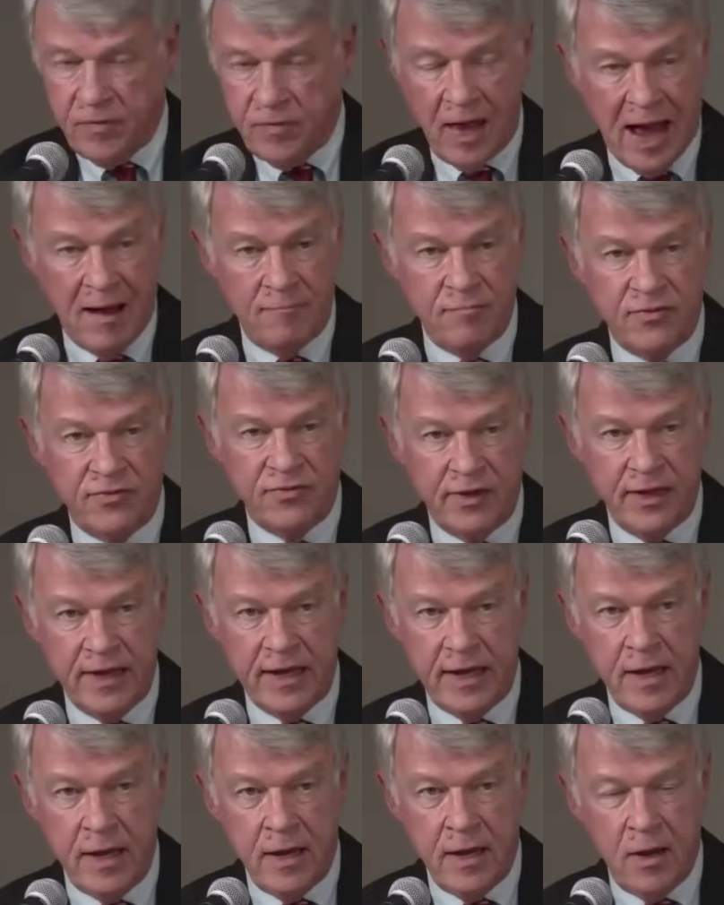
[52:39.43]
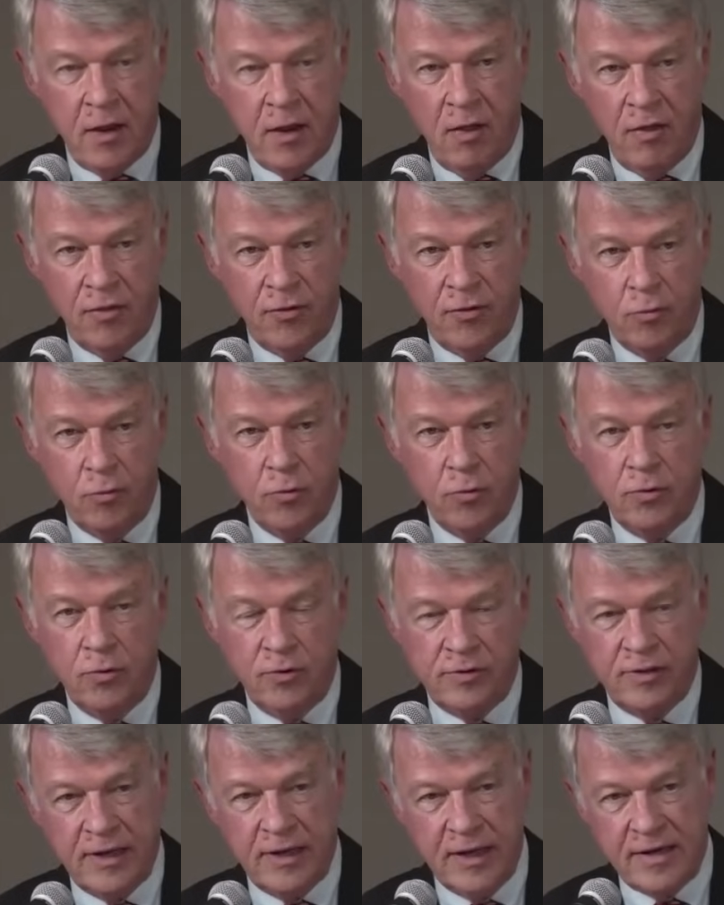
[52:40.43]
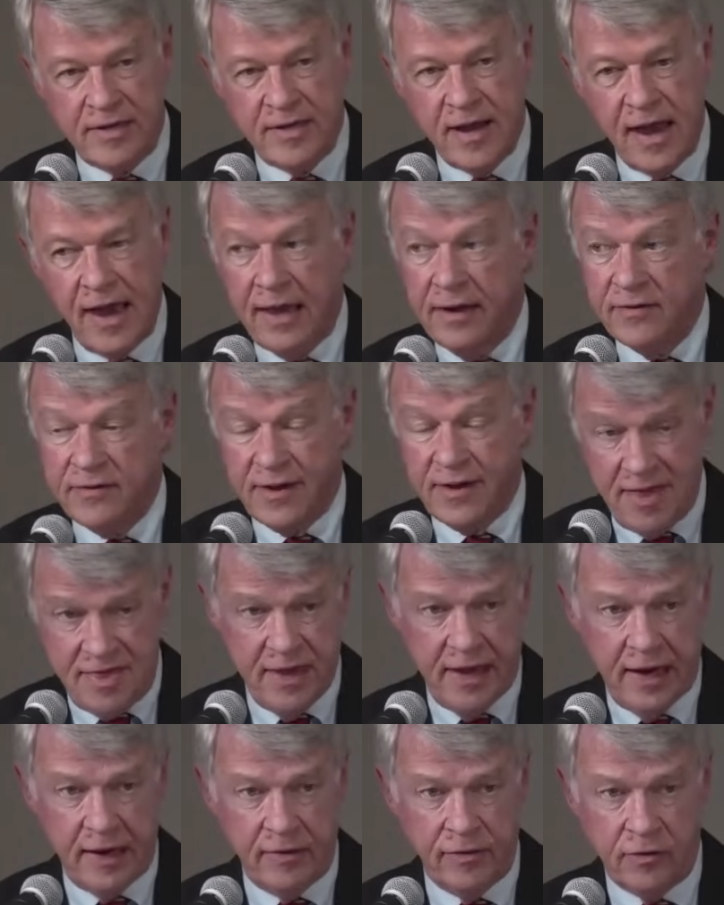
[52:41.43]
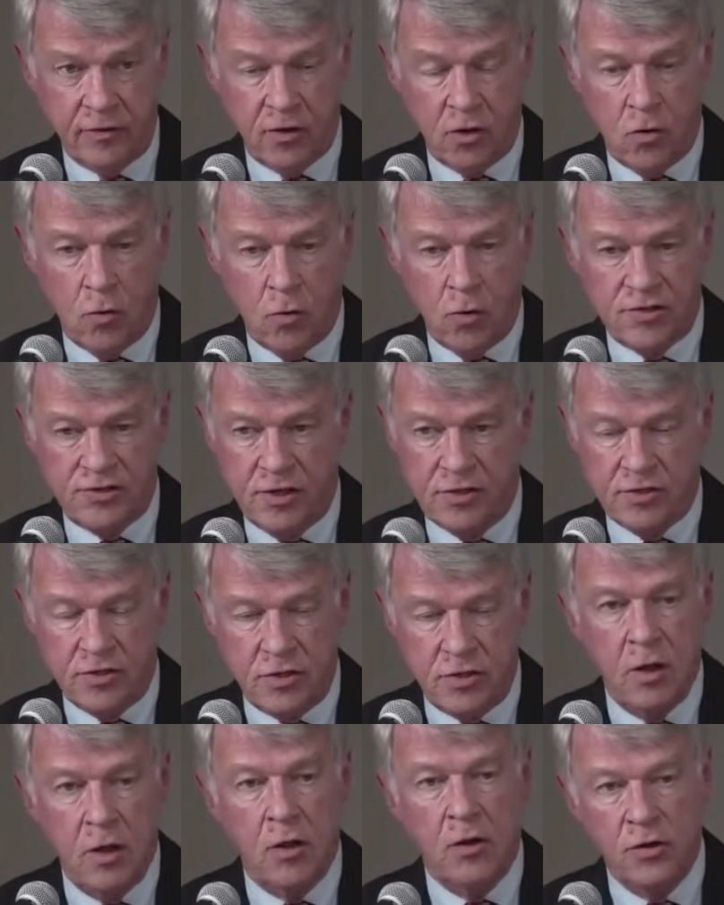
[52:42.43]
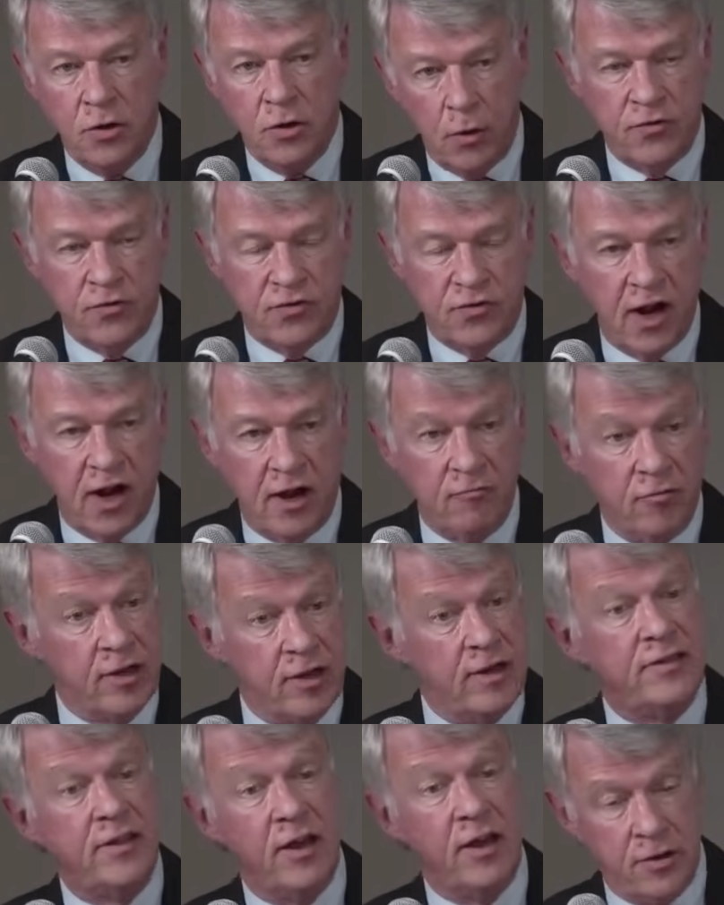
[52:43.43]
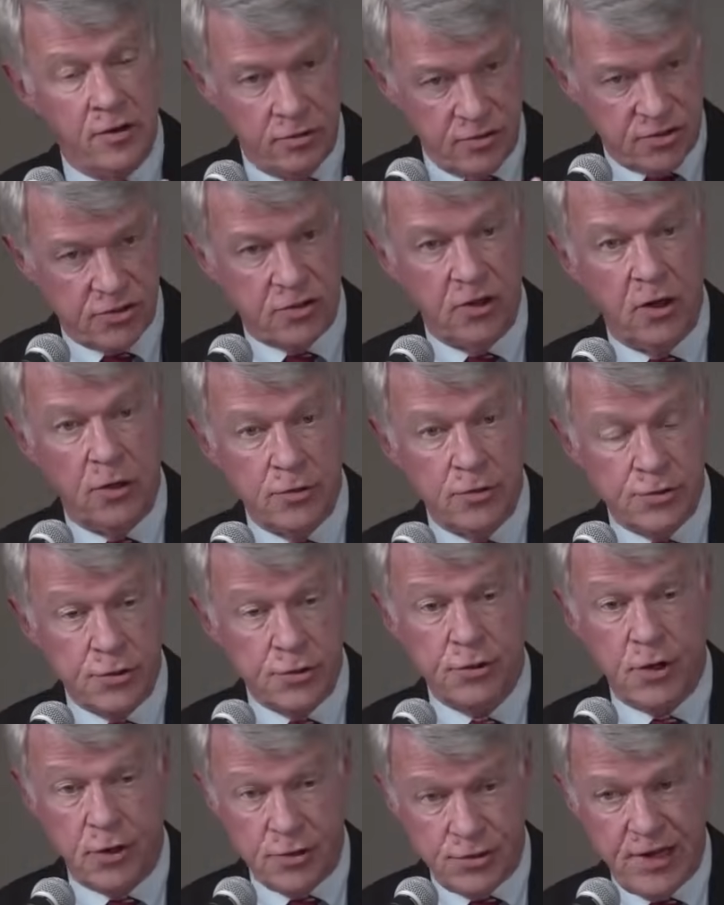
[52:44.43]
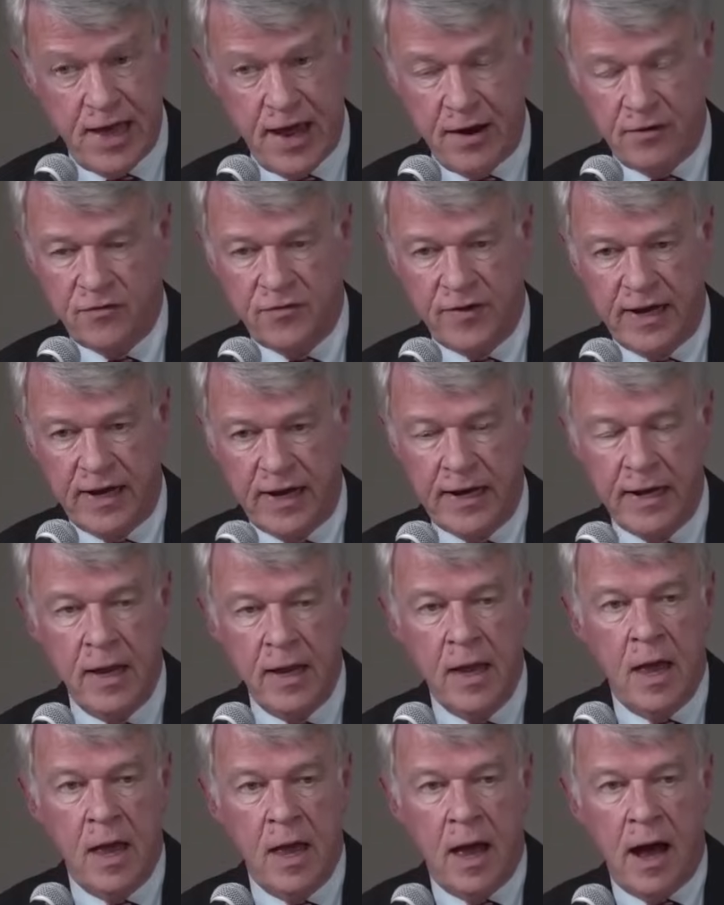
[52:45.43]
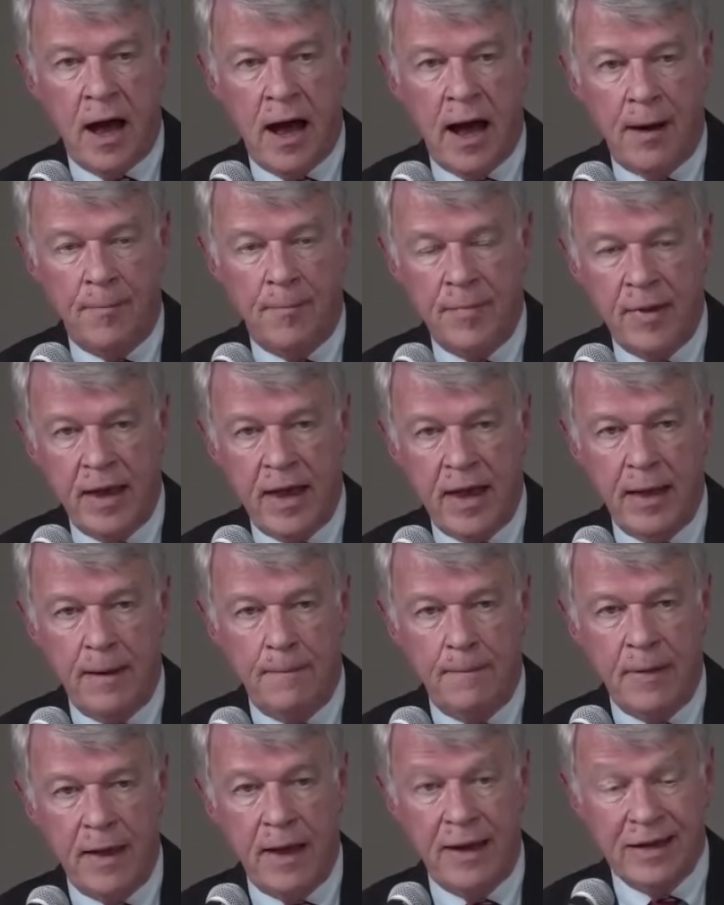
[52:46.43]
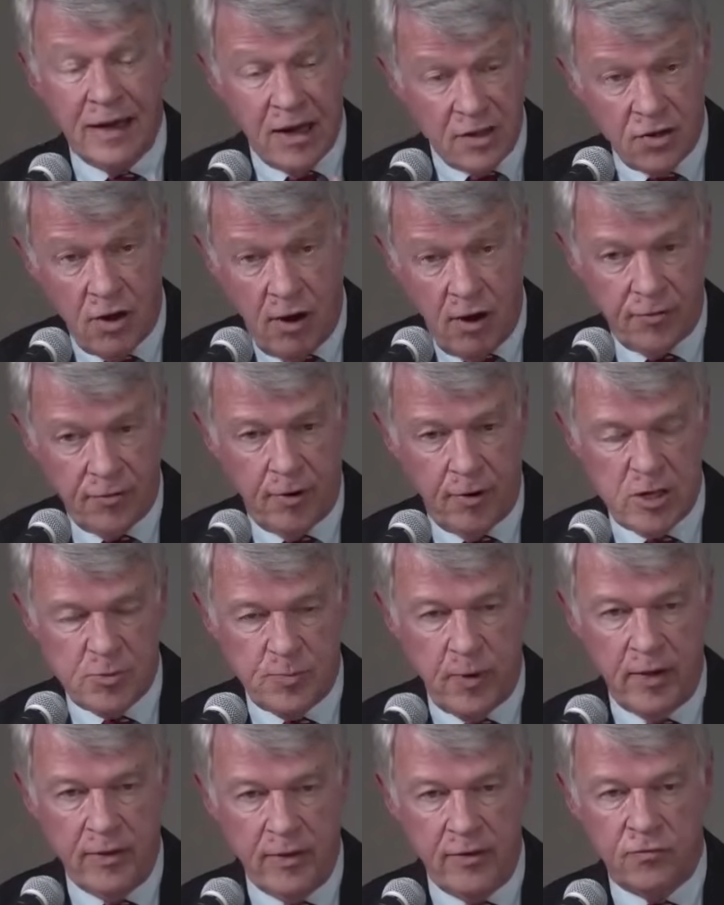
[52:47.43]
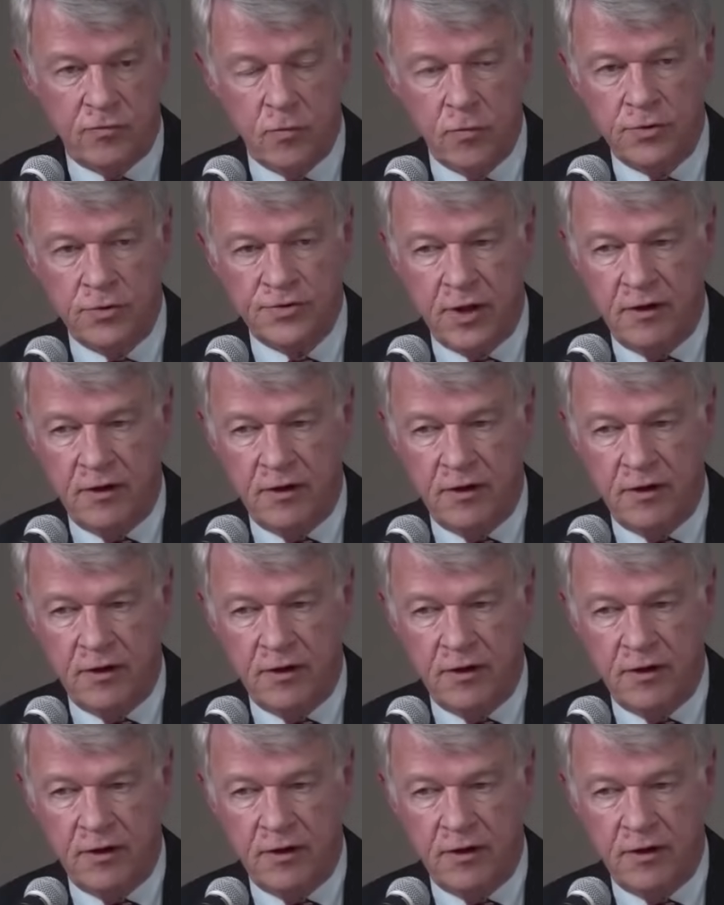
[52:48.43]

Obviously, the rule intends, I think, that the court says no discovery until your disclosures are satisfied, unless authorized by these rules.